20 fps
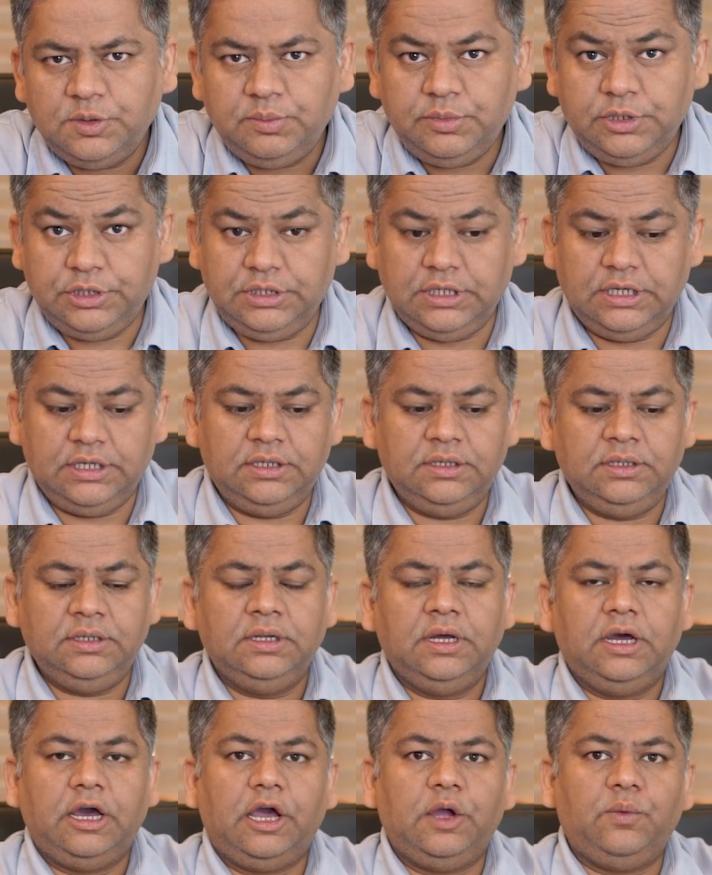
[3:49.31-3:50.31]
But then
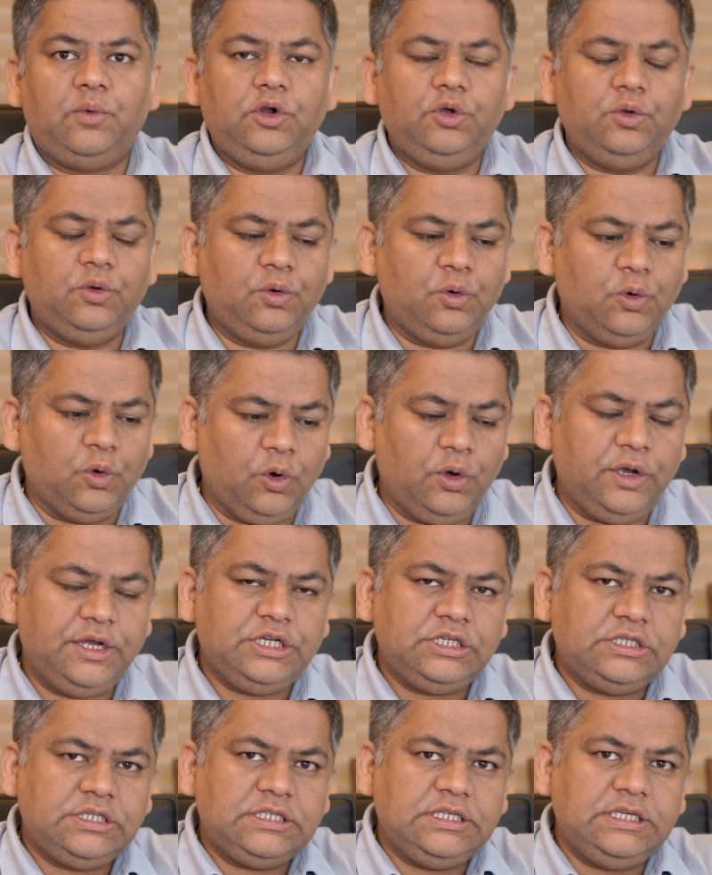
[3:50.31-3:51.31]
I want to go
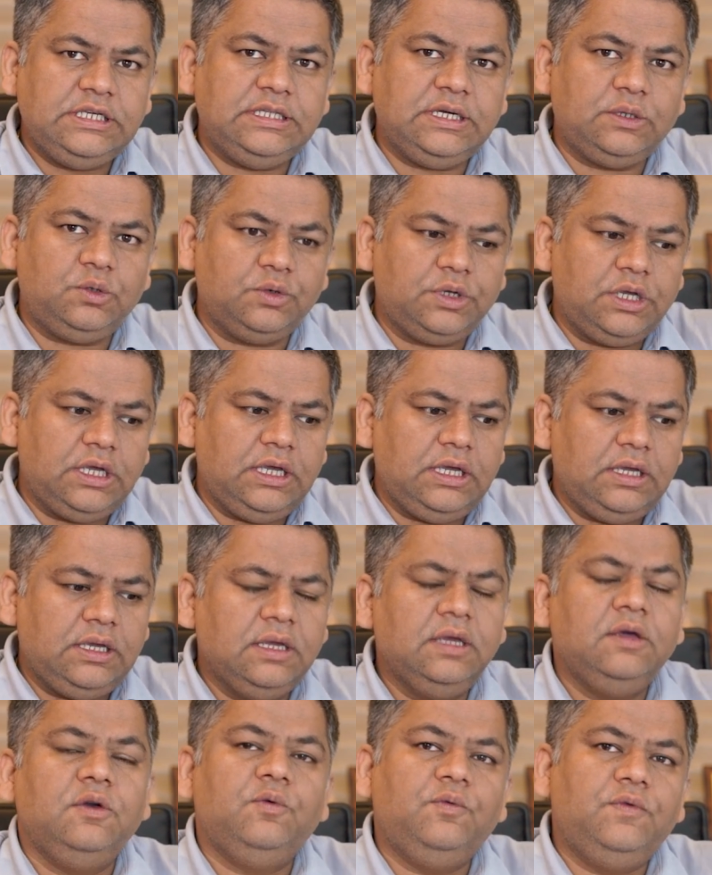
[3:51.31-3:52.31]
and see that, okay,
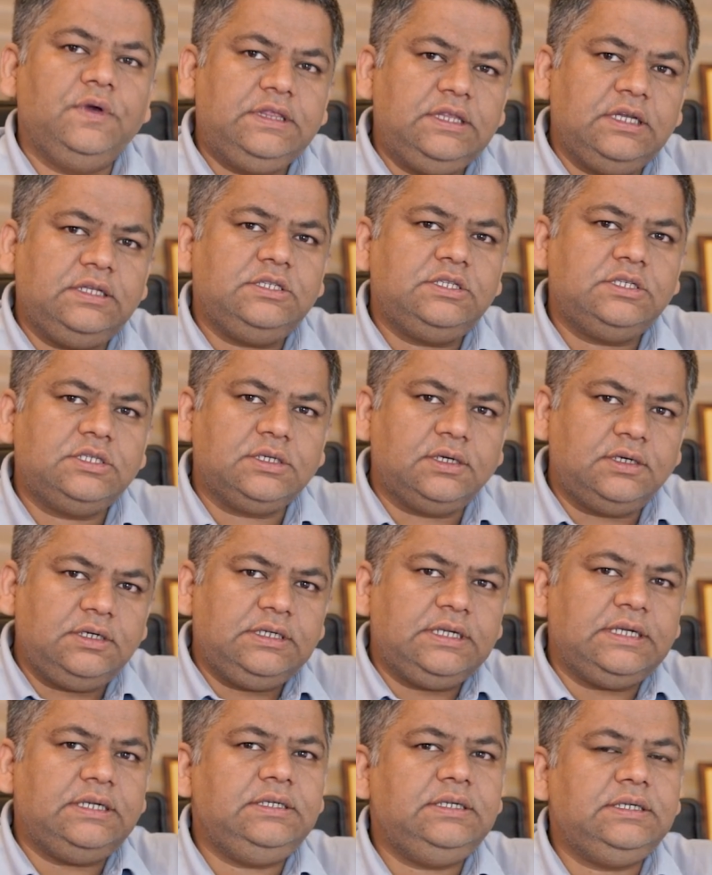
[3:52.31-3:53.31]
within
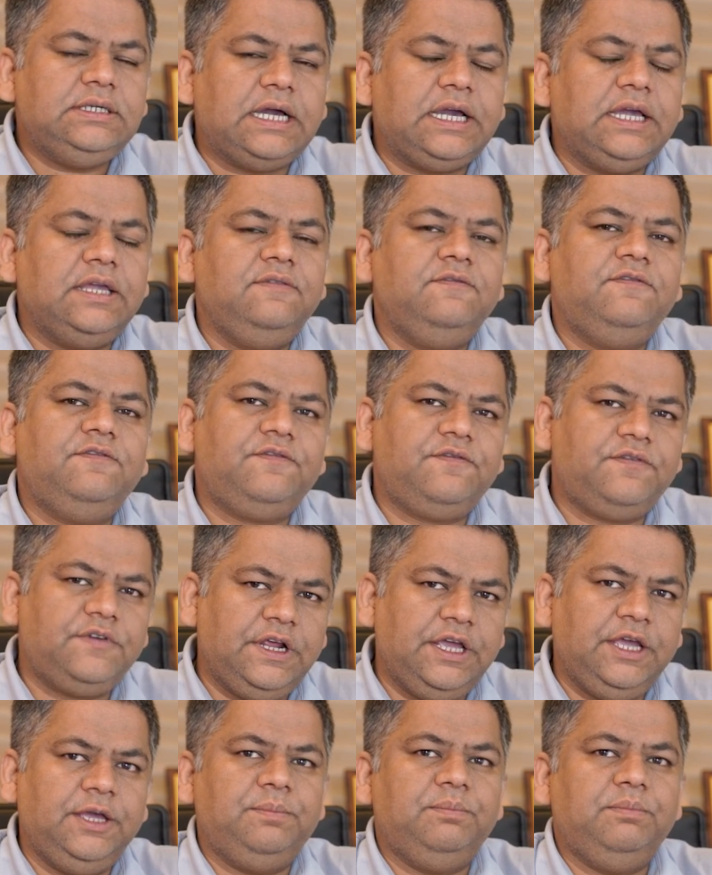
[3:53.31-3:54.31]
certain time
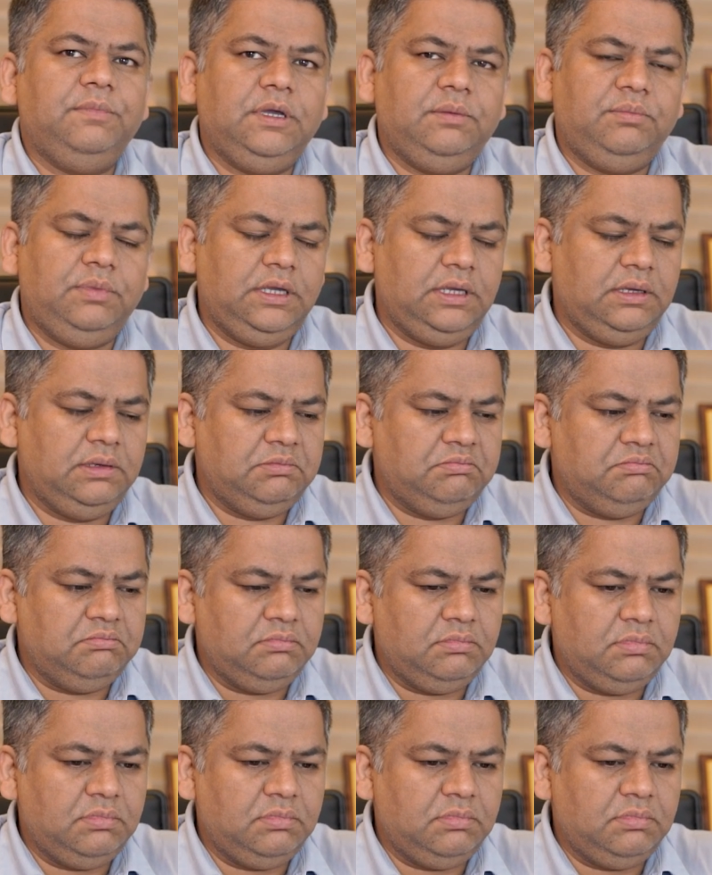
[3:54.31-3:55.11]
frame, maybe